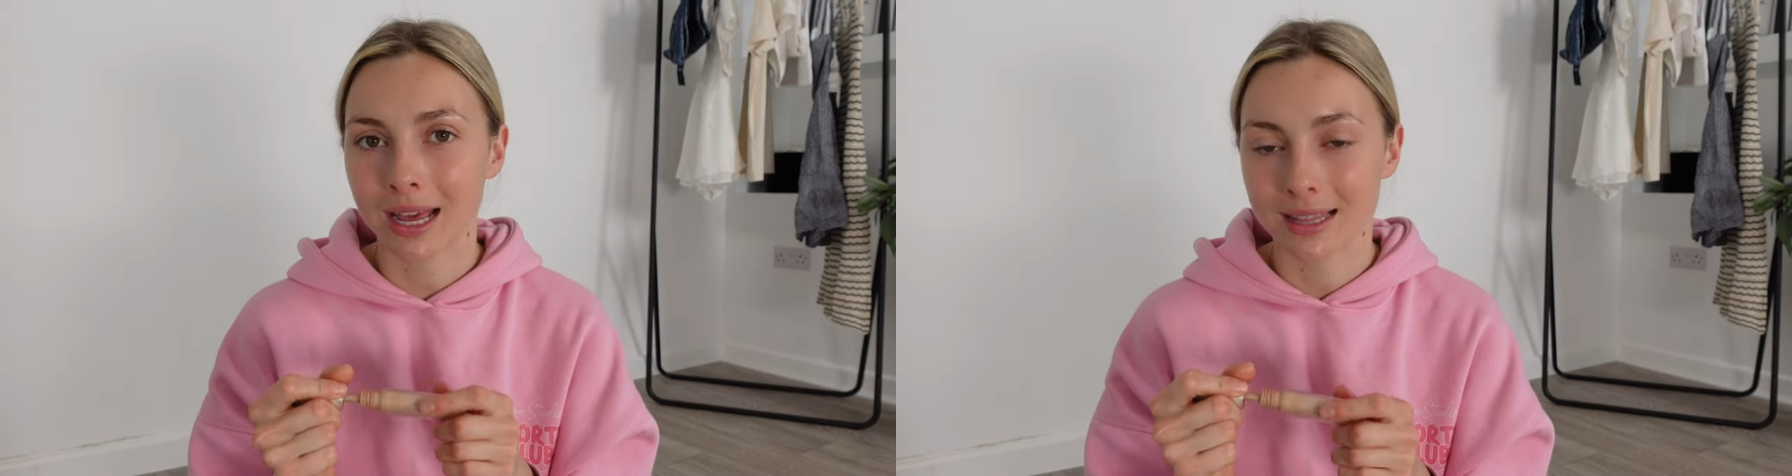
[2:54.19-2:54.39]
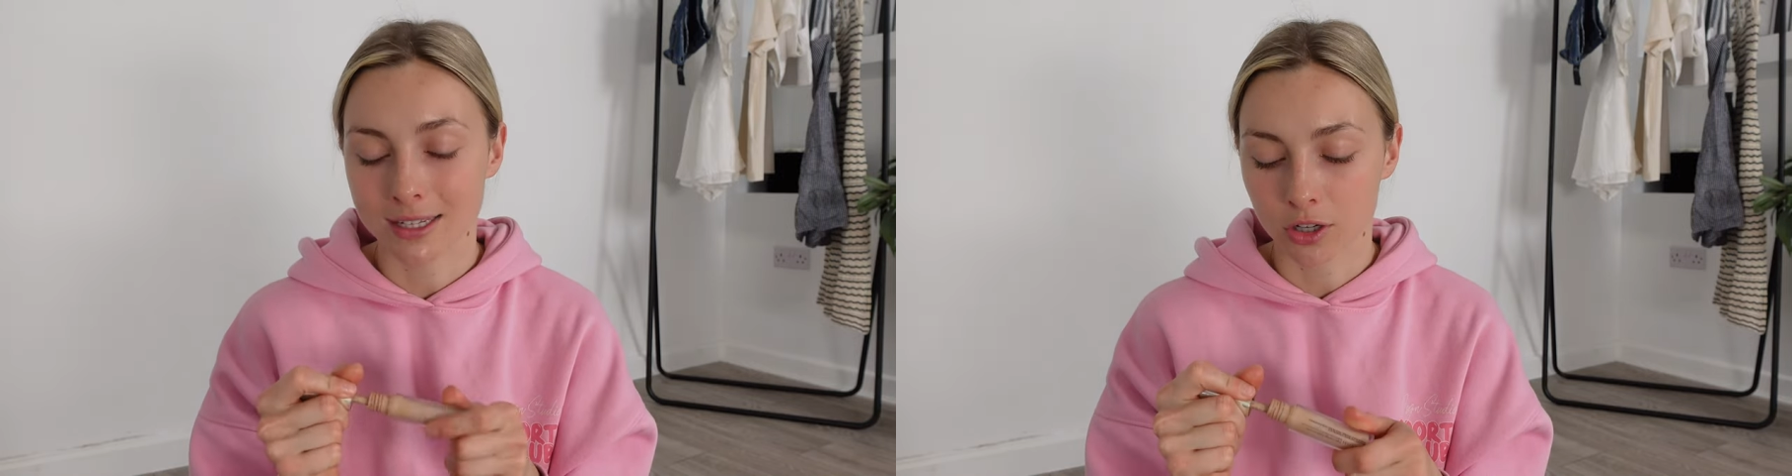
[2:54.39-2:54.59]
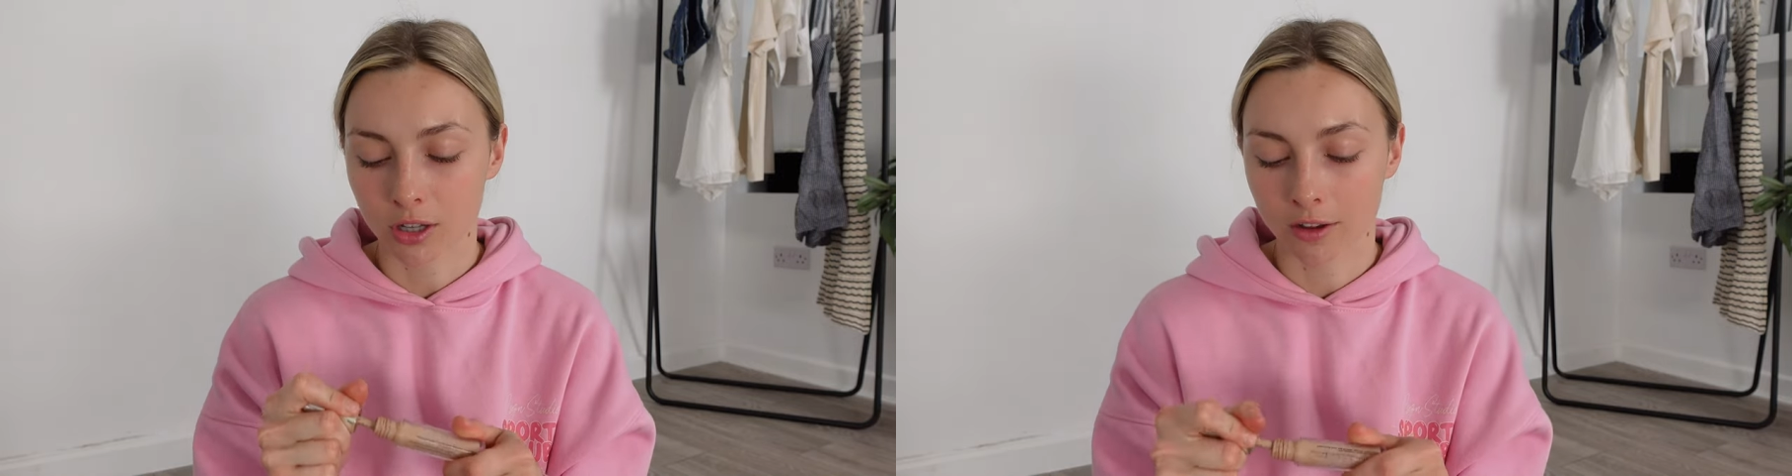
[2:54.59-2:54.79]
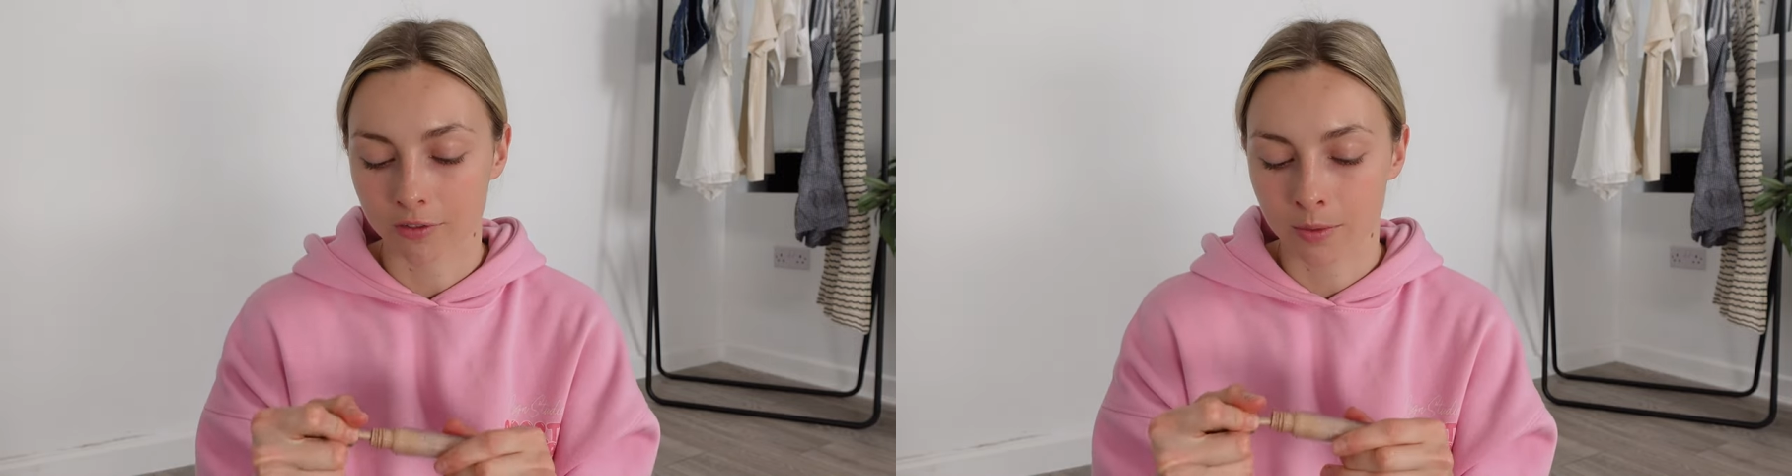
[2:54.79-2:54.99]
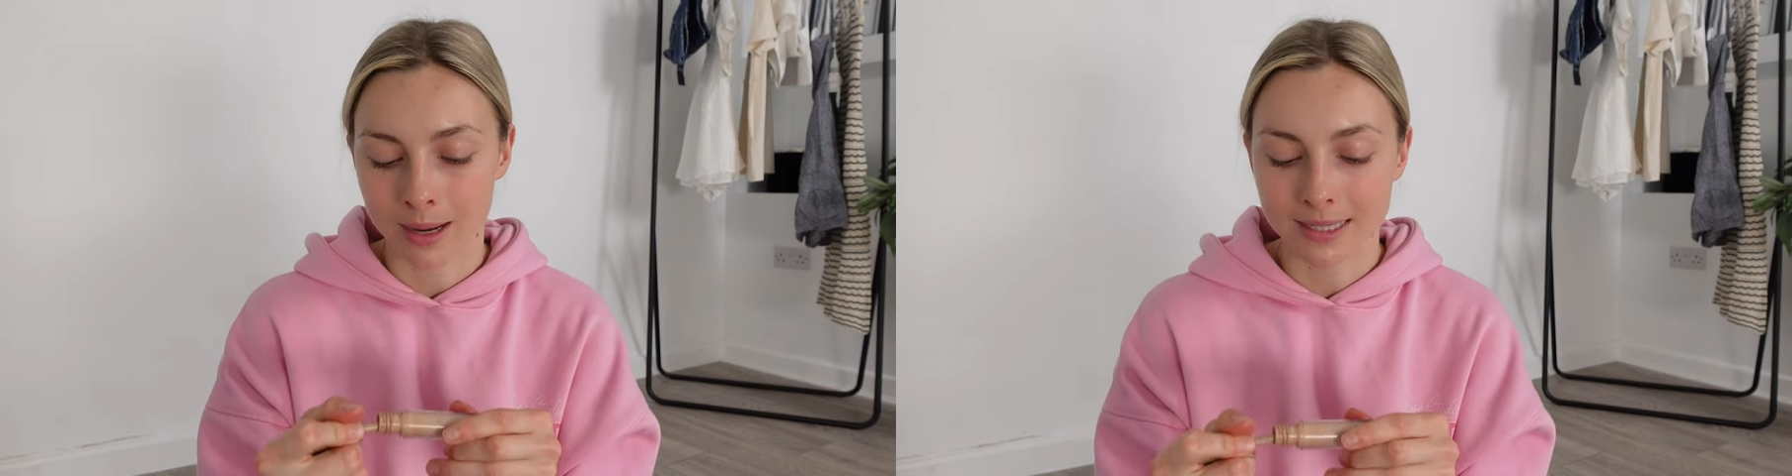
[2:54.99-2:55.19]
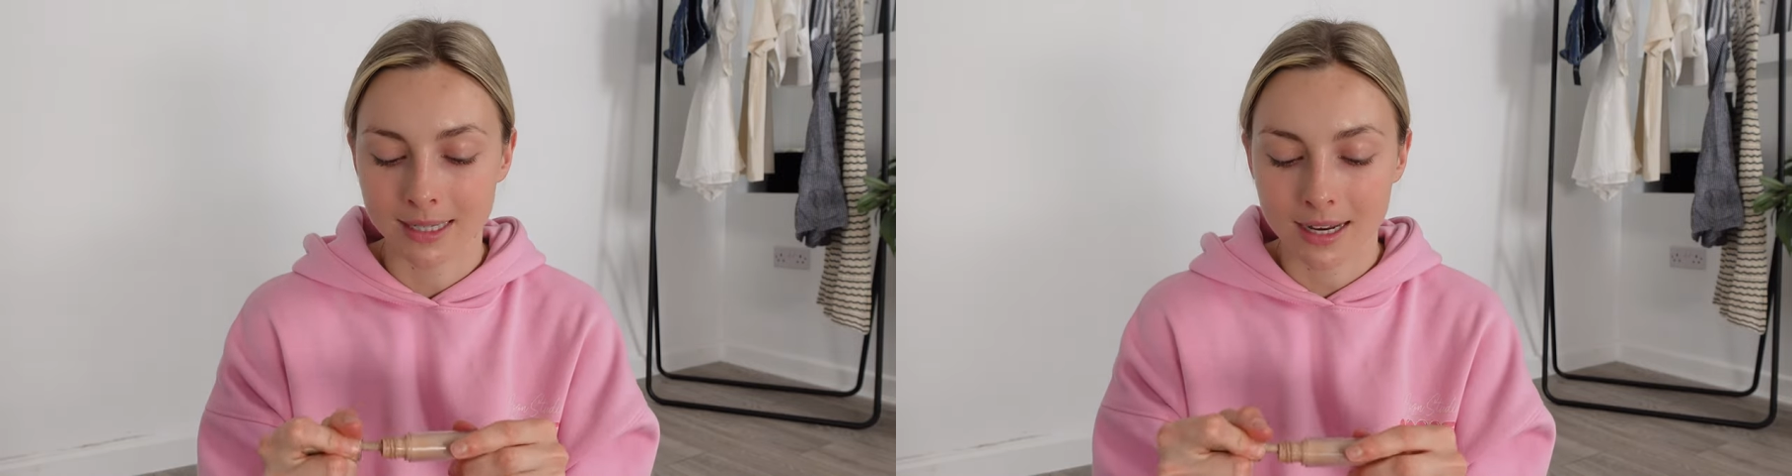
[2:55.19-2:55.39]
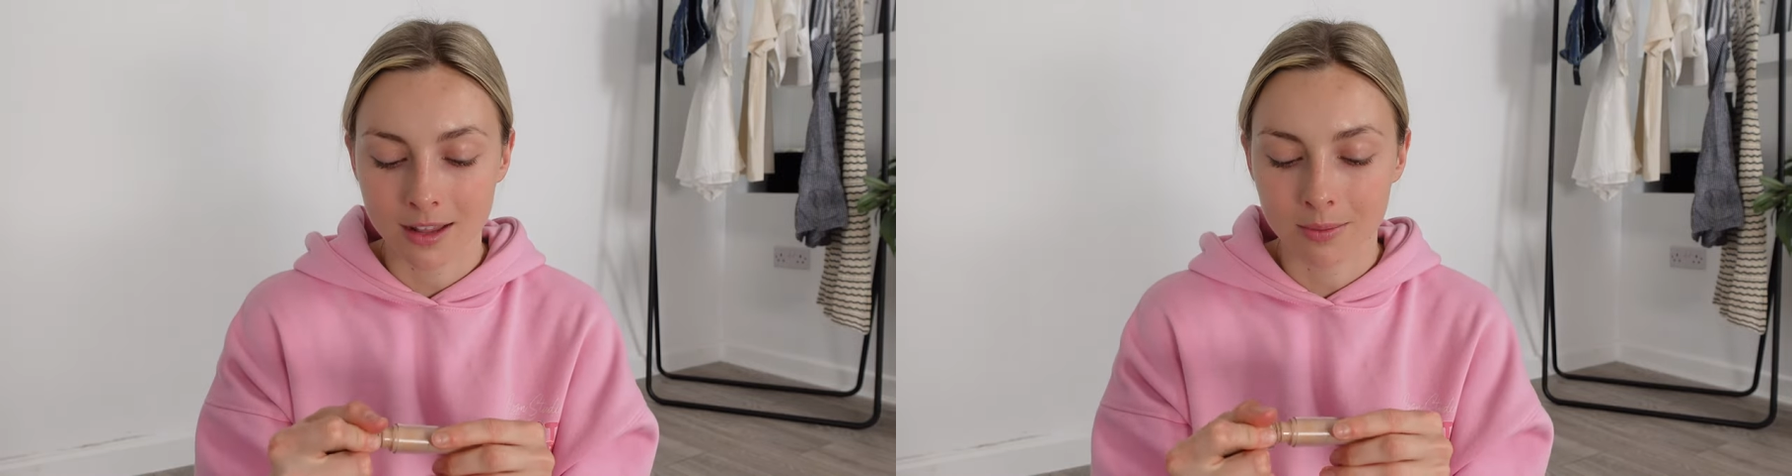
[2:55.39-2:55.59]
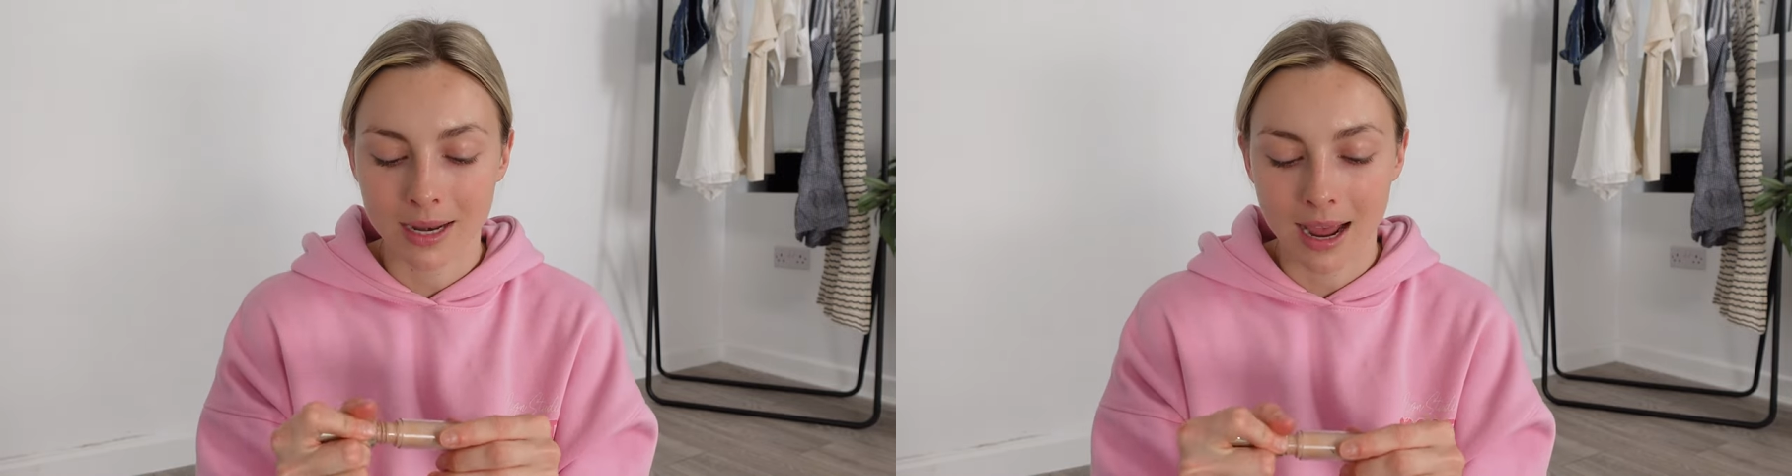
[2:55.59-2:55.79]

like this colour for my skin at the minute.